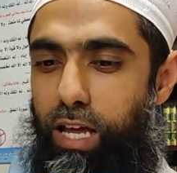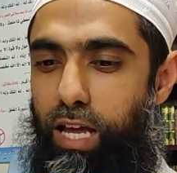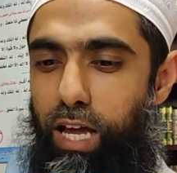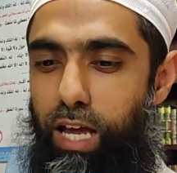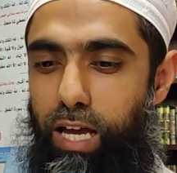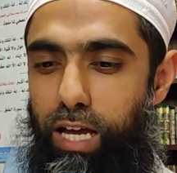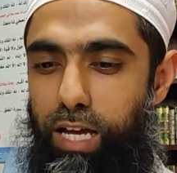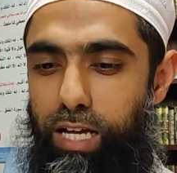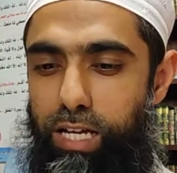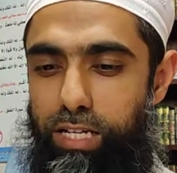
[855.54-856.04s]

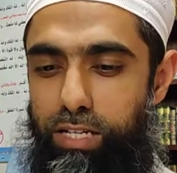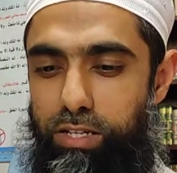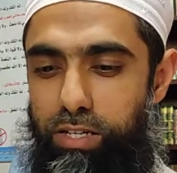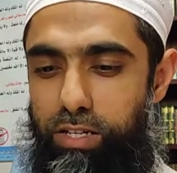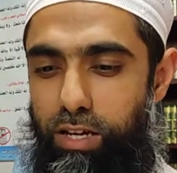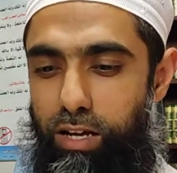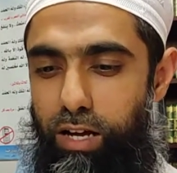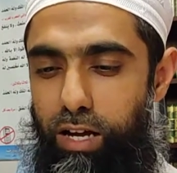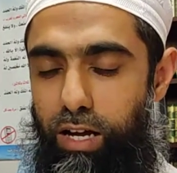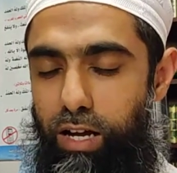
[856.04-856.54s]

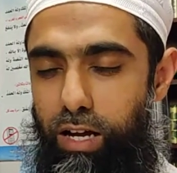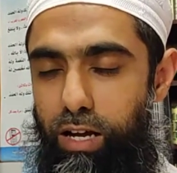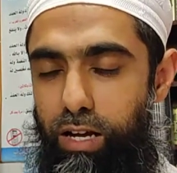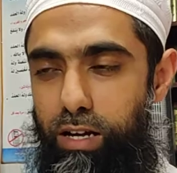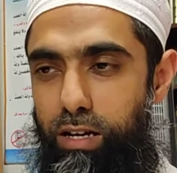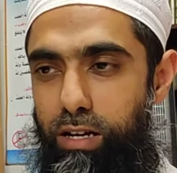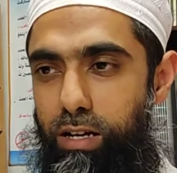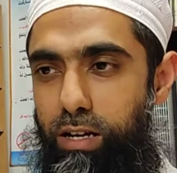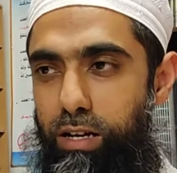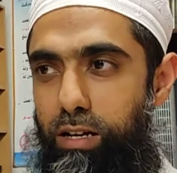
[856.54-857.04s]
And
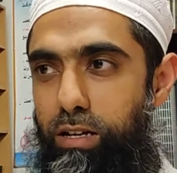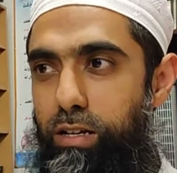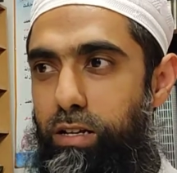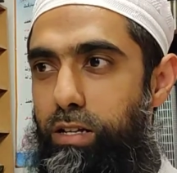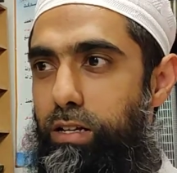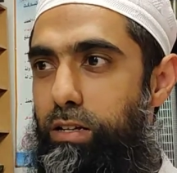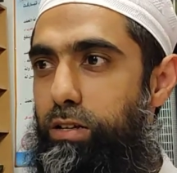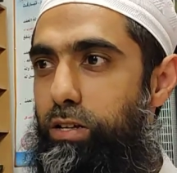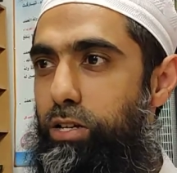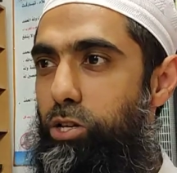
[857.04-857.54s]

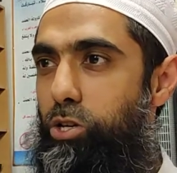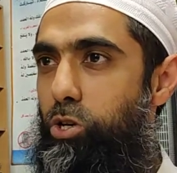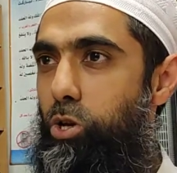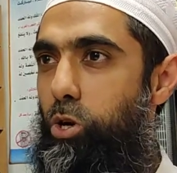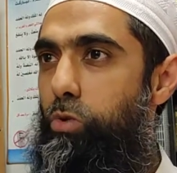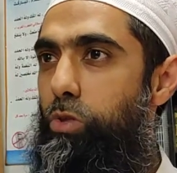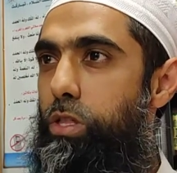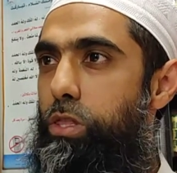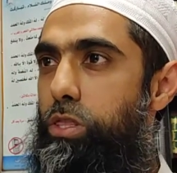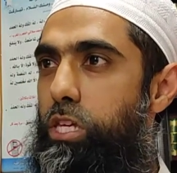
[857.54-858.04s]
you
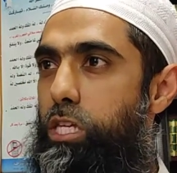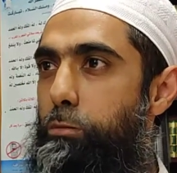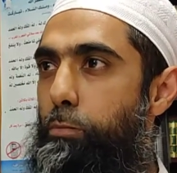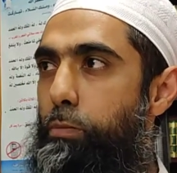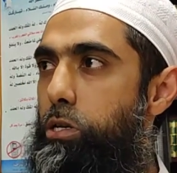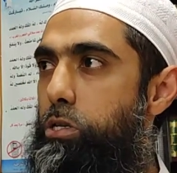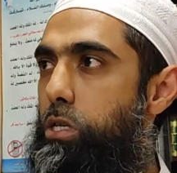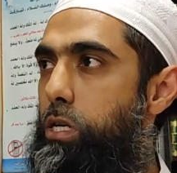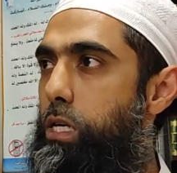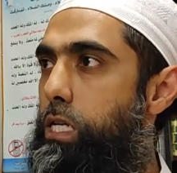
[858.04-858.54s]
know, this
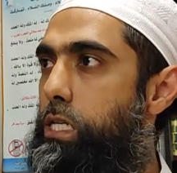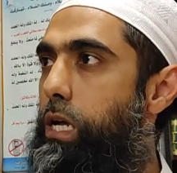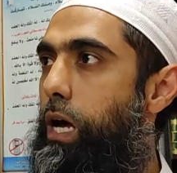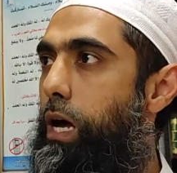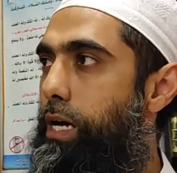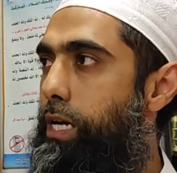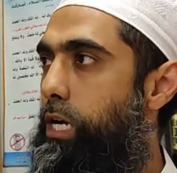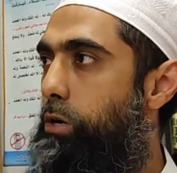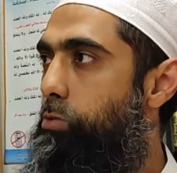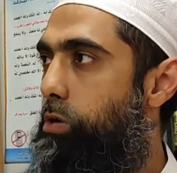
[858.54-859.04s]
person is
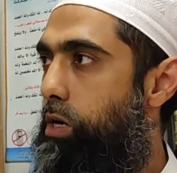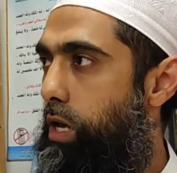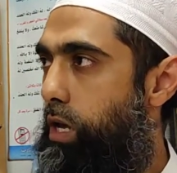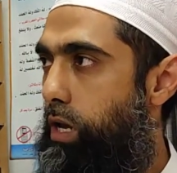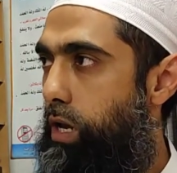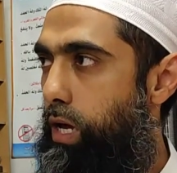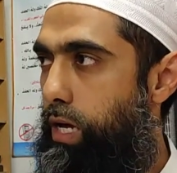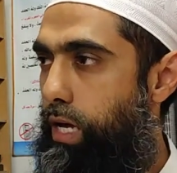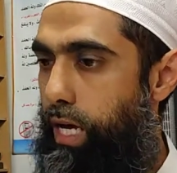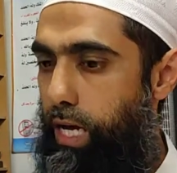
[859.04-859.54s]
hiding what
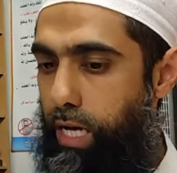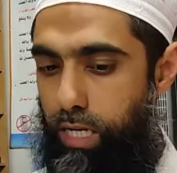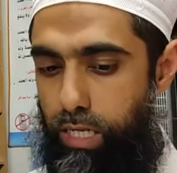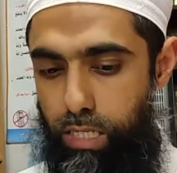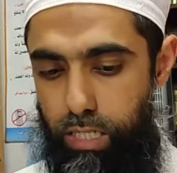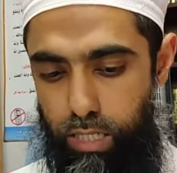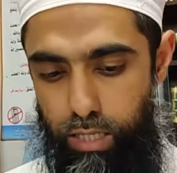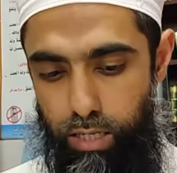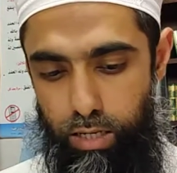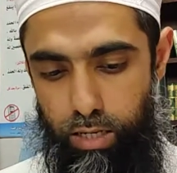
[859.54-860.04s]
Allah
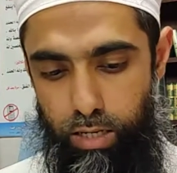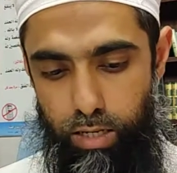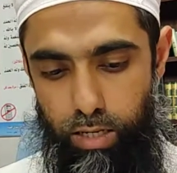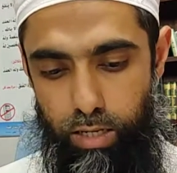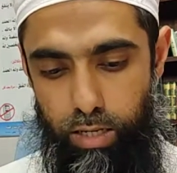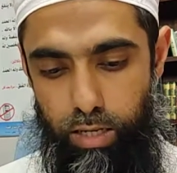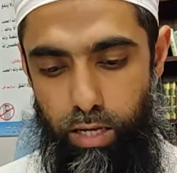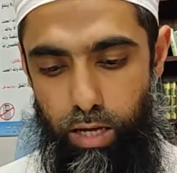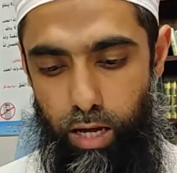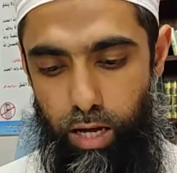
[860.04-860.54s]
has
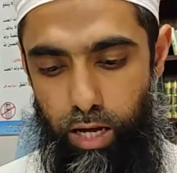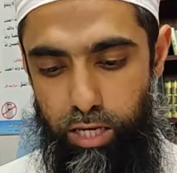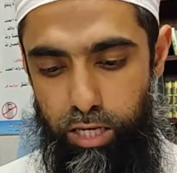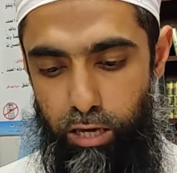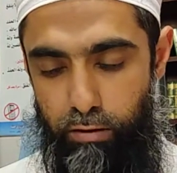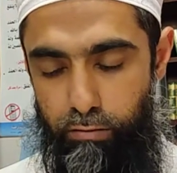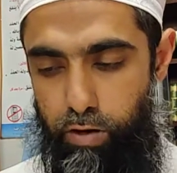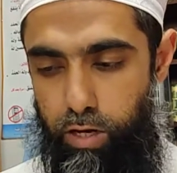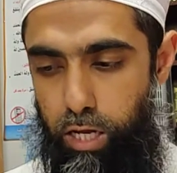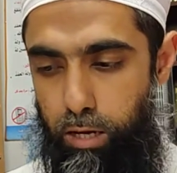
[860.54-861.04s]

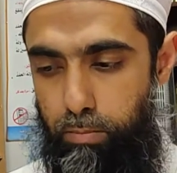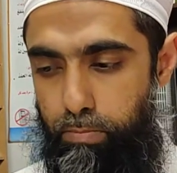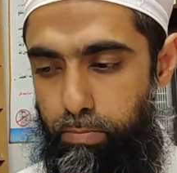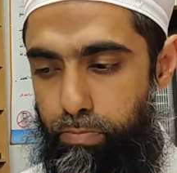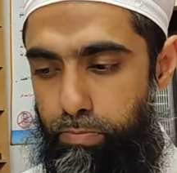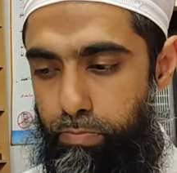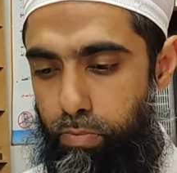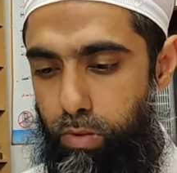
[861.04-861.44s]
given him.